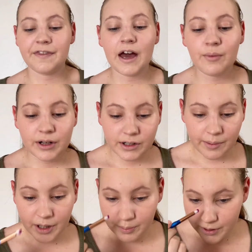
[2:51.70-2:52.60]
that one and I'm
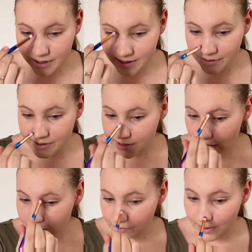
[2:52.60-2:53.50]
going to put it down the
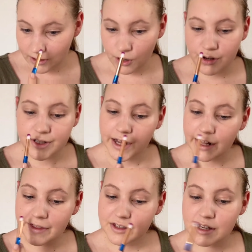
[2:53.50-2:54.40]
sides of my nose and at
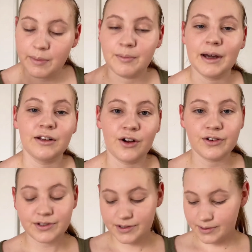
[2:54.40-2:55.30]
the tip of my
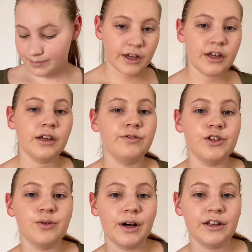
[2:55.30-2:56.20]
nose. If
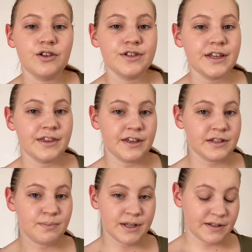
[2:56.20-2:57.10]
you are using this
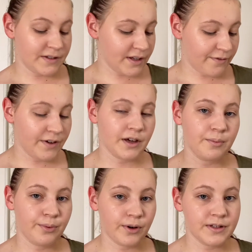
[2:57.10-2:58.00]
specific
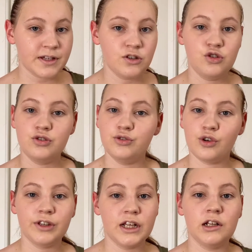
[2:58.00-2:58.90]
bronzer, you do
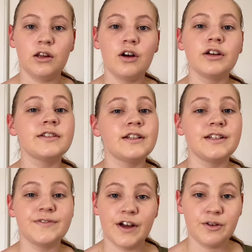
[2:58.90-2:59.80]
not need a lot because it is
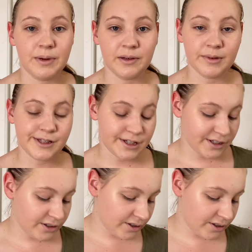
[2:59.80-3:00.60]
very pigmented.